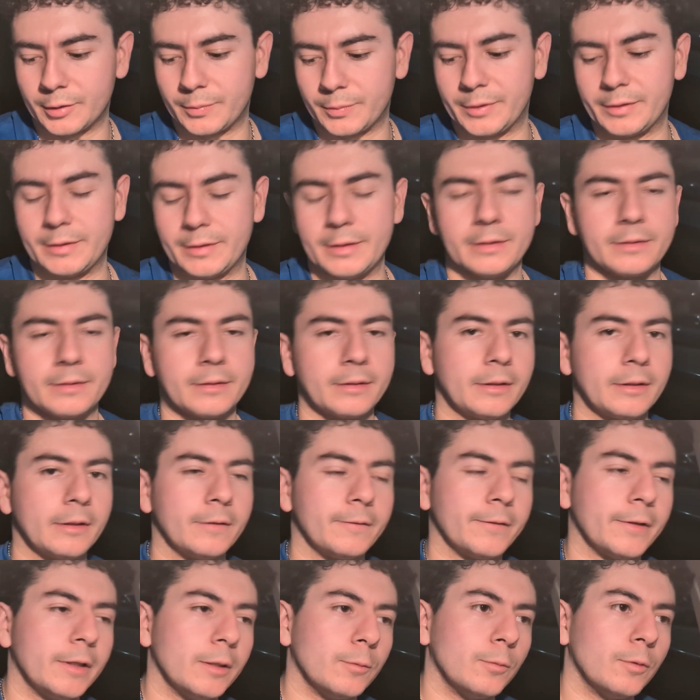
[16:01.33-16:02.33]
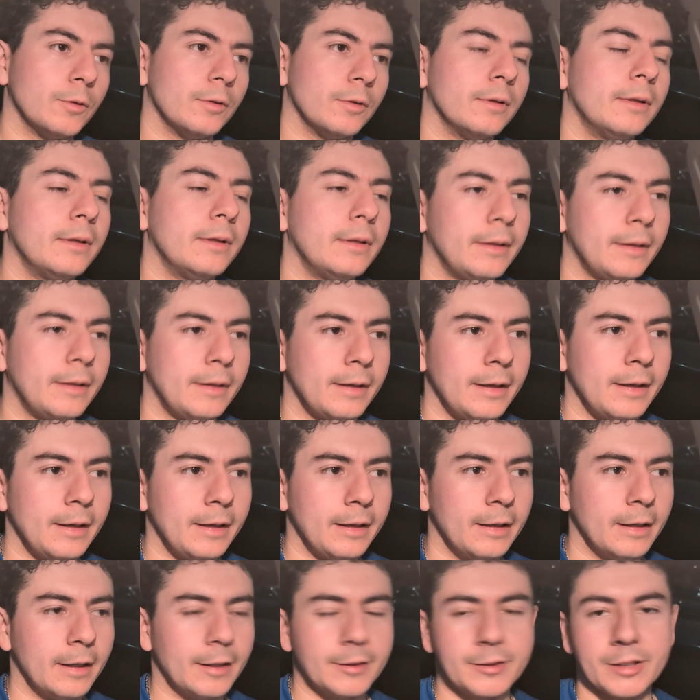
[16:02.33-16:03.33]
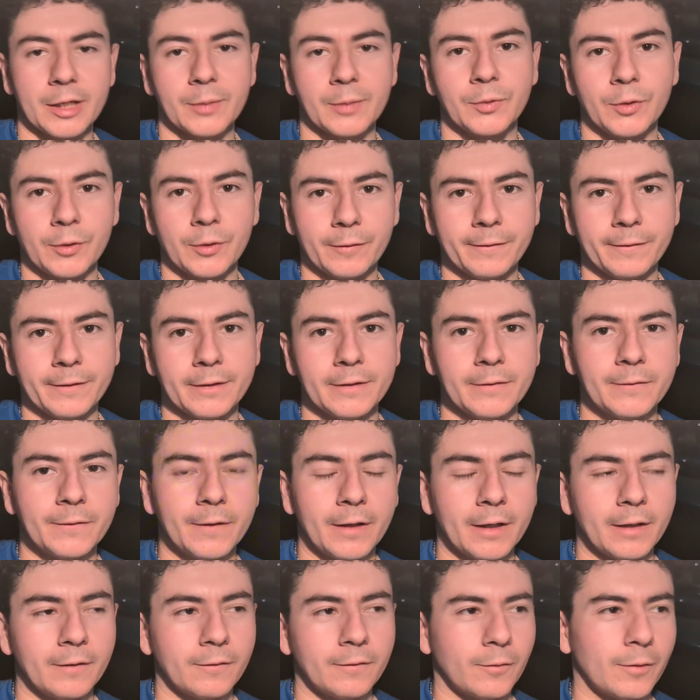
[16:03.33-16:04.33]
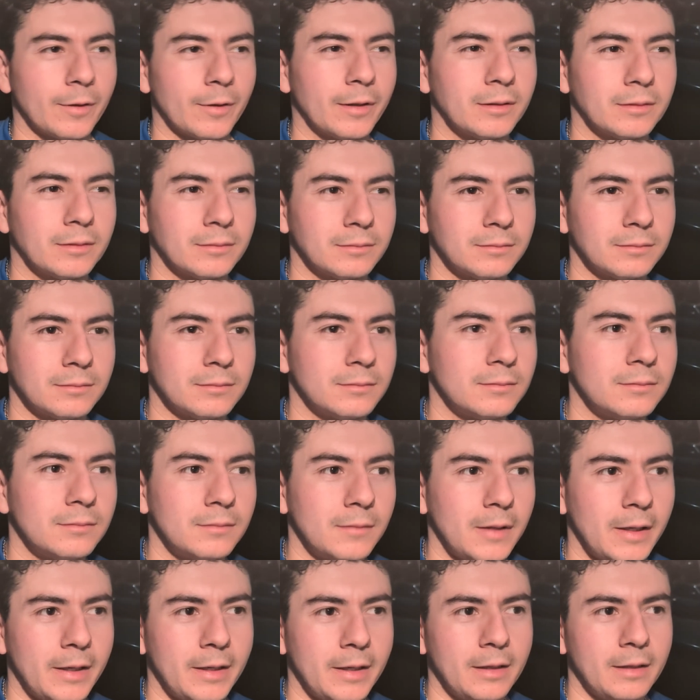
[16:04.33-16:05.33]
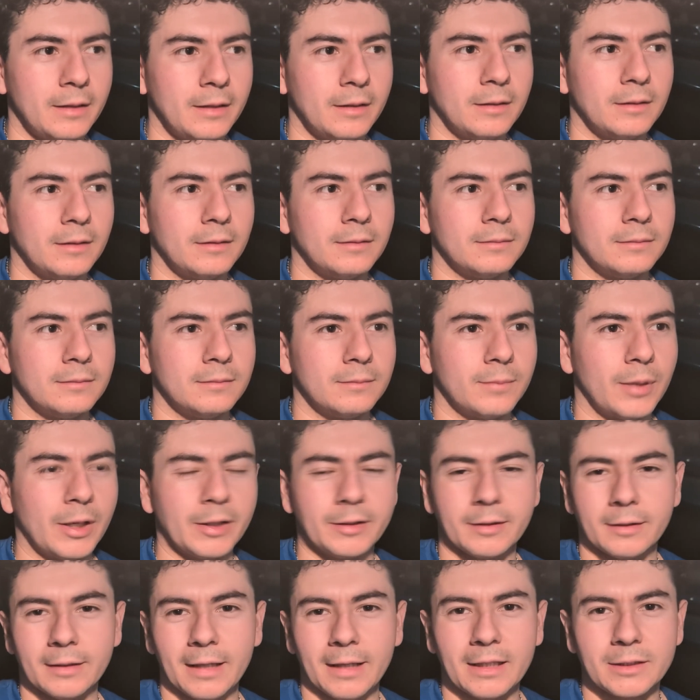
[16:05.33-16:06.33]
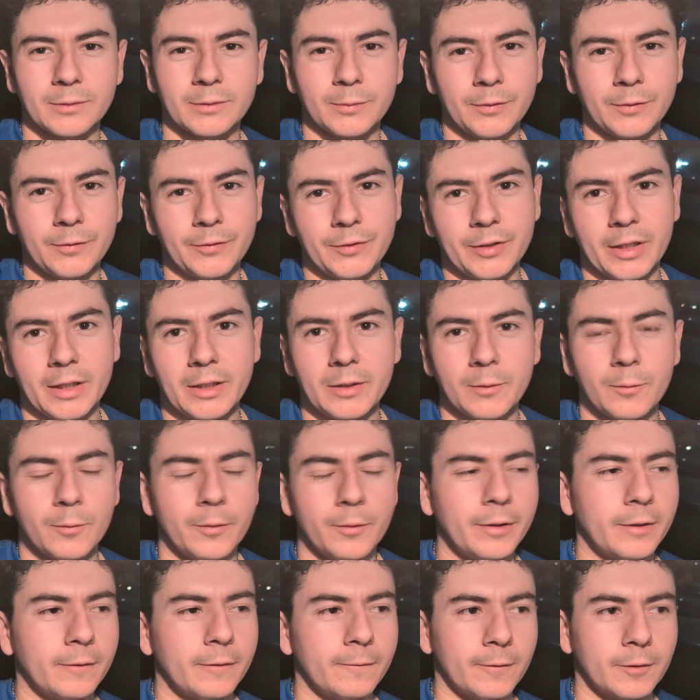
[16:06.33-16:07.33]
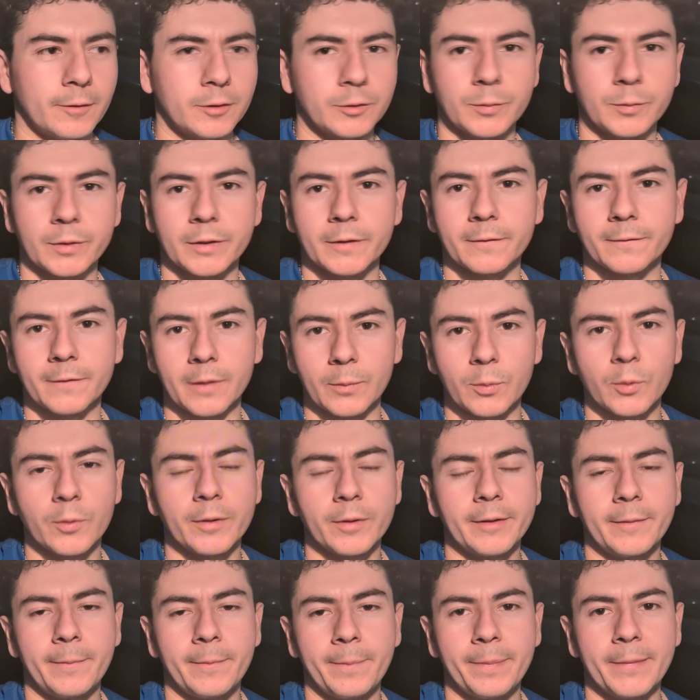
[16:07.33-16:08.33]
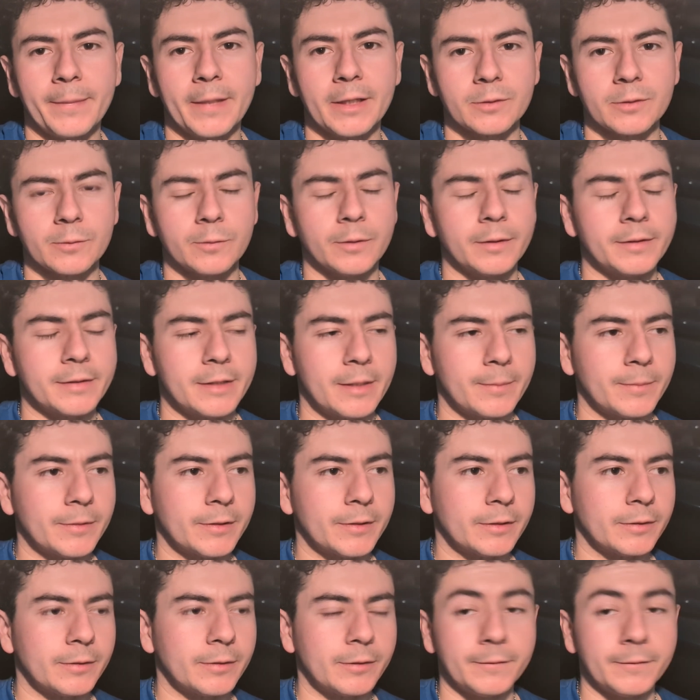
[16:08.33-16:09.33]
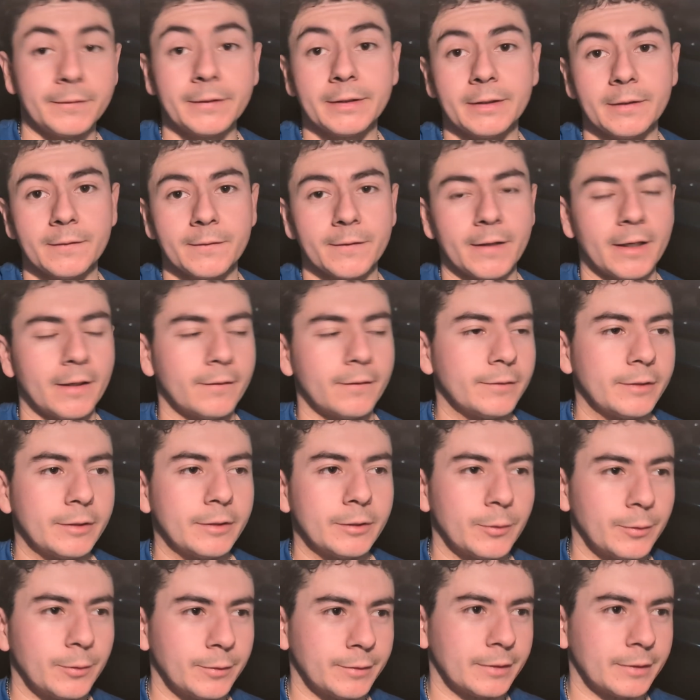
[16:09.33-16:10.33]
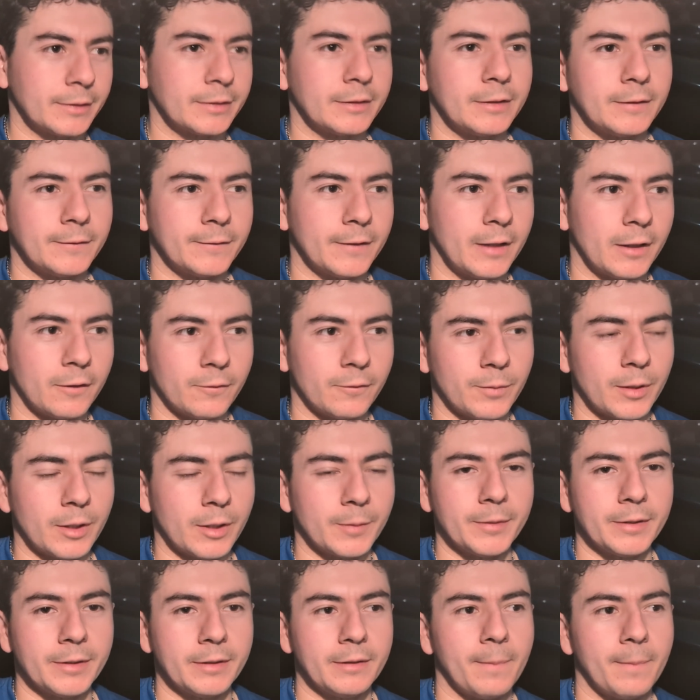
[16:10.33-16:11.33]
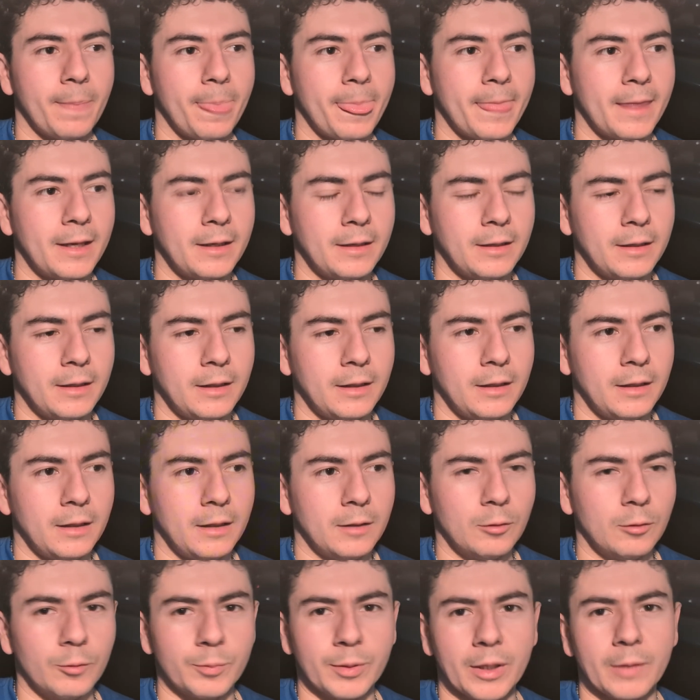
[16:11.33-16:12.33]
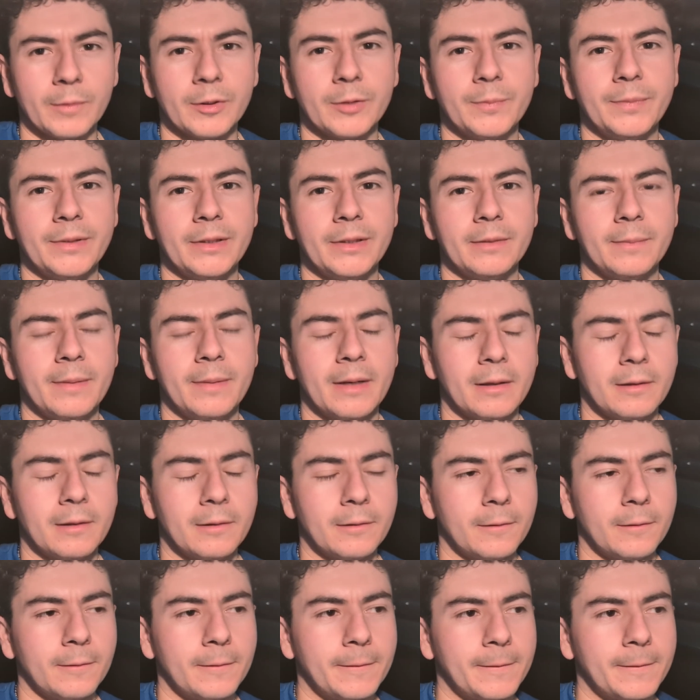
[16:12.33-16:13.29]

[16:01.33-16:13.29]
decent enough, and then we'll attempt 355 around probably the last week of January or first week of February. That's when we'll attempt 355, and then 365 will probably be about